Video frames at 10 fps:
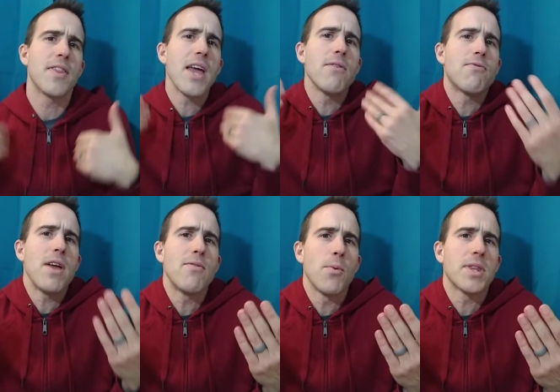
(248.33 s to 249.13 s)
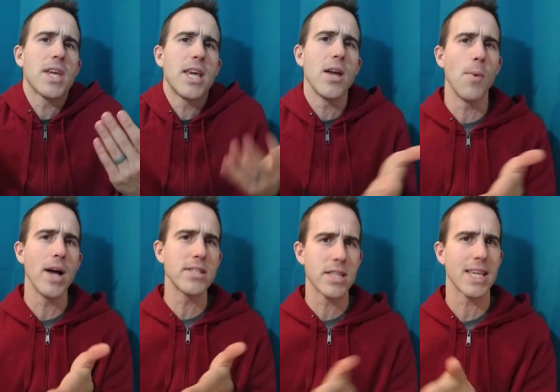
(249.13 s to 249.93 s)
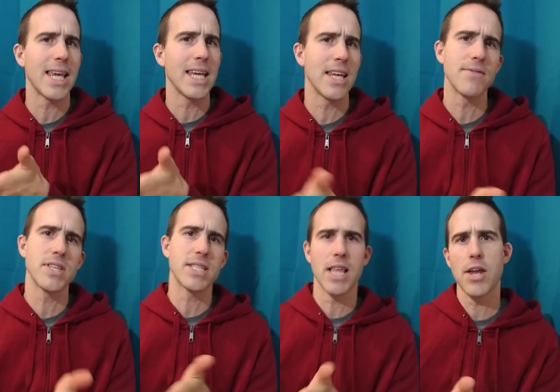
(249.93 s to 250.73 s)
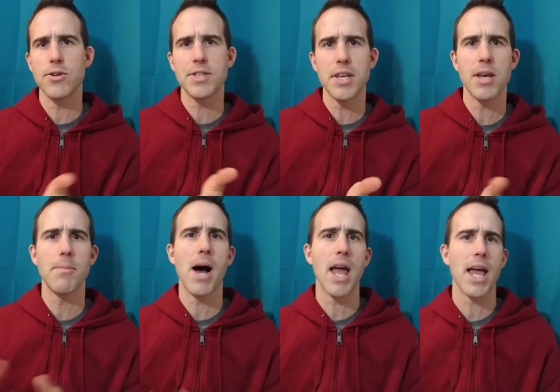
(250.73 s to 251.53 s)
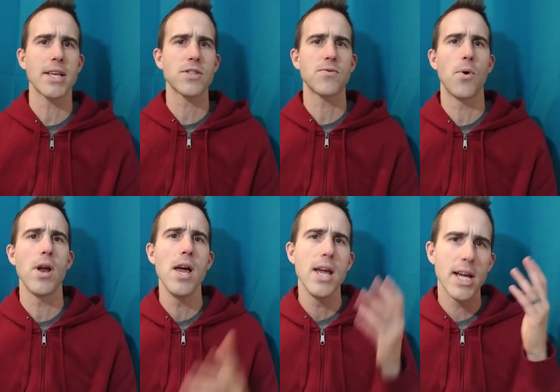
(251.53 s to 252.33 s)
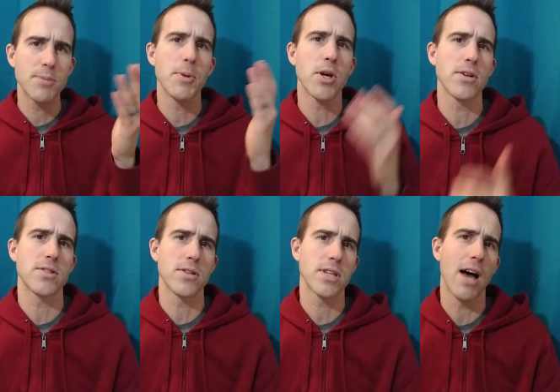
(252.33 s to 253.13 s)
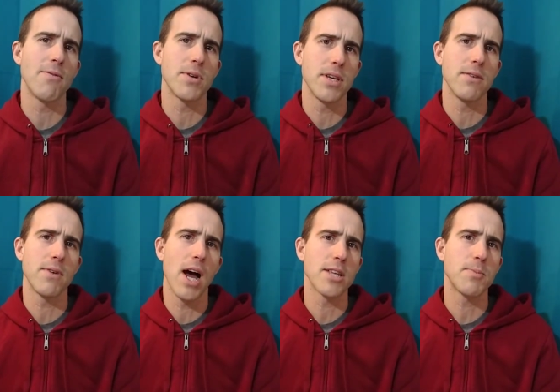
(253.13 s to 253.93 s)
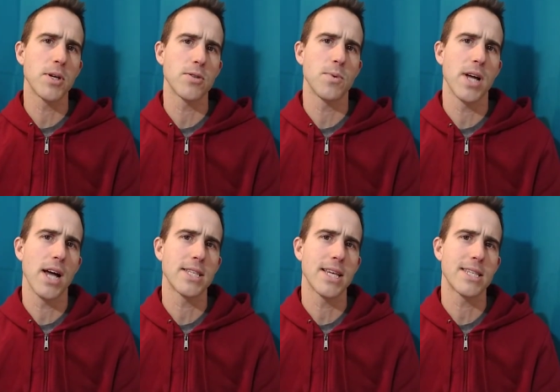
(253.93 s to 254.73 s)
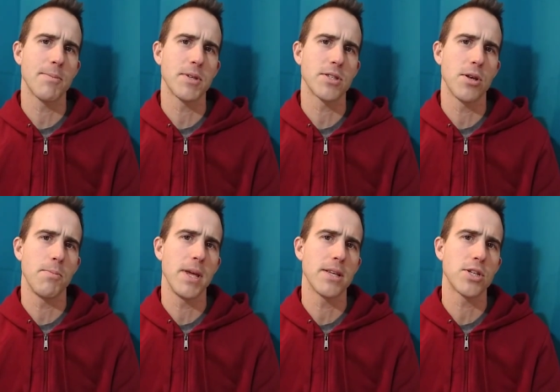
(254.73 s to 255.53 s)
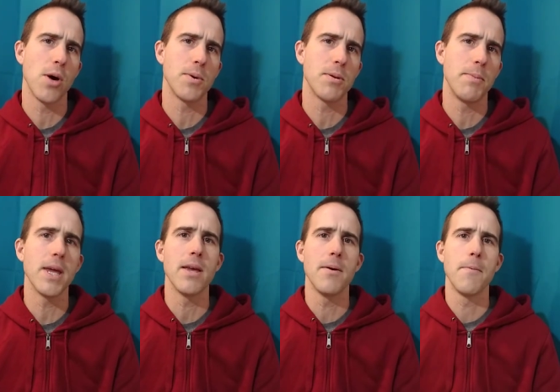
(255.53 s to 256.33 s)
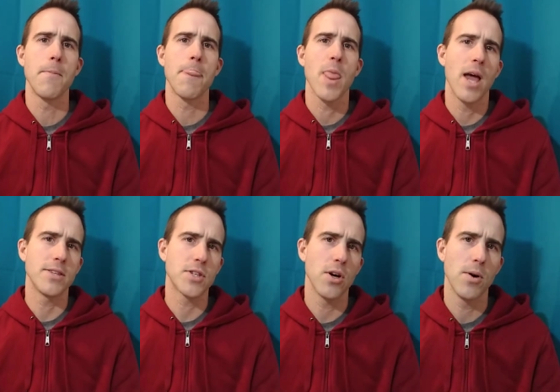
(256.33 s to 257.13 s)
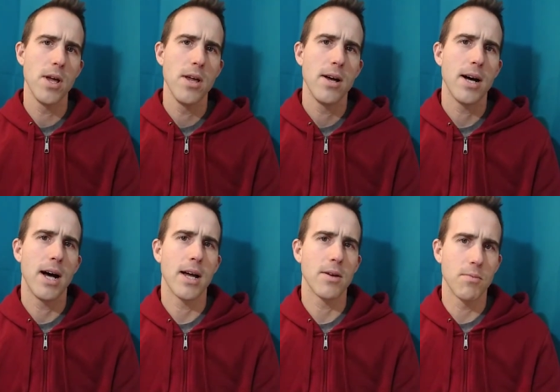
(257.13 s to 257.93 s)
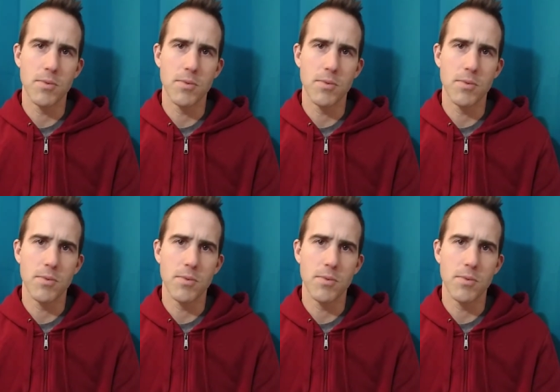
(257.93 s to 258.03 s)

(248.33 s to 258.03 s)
that they have favor with the king? Why is it the king gives these letters that Nehemiah asks for? It's because of the sovereignty of God. It's because when God says something's going to be, it's going to be. And so uh,